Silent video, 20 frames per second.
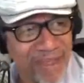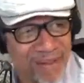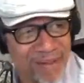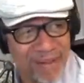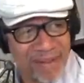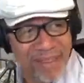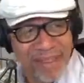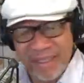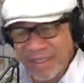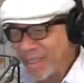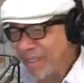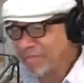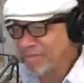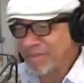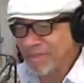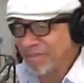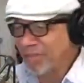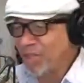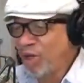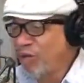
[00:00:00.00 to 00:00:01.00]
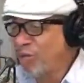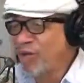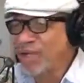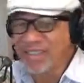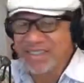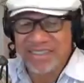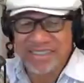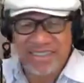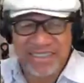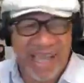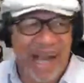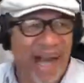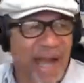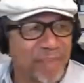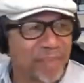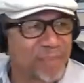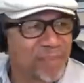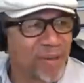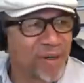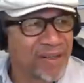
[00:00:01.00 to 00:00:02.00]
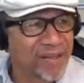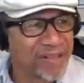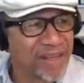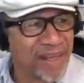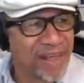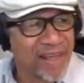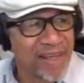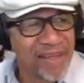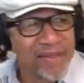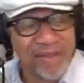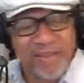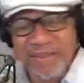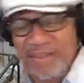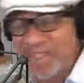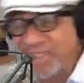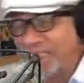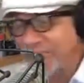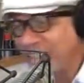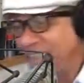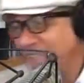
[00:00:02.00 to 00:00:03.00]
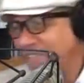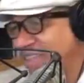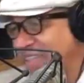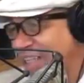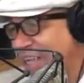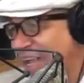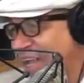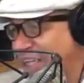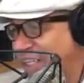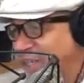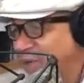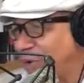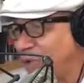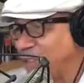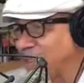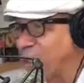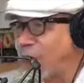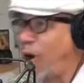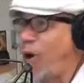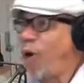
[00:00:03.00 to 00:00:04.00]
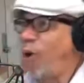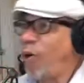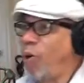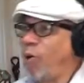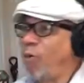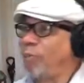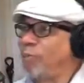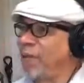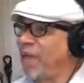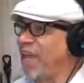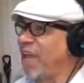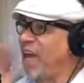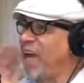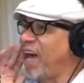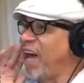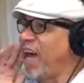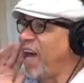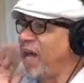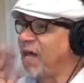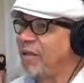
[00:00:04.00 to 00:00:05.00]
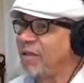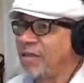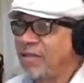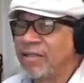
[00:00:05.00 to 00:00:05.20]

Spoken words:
No one stopped, per se. You could still hear the guy going, cold beer?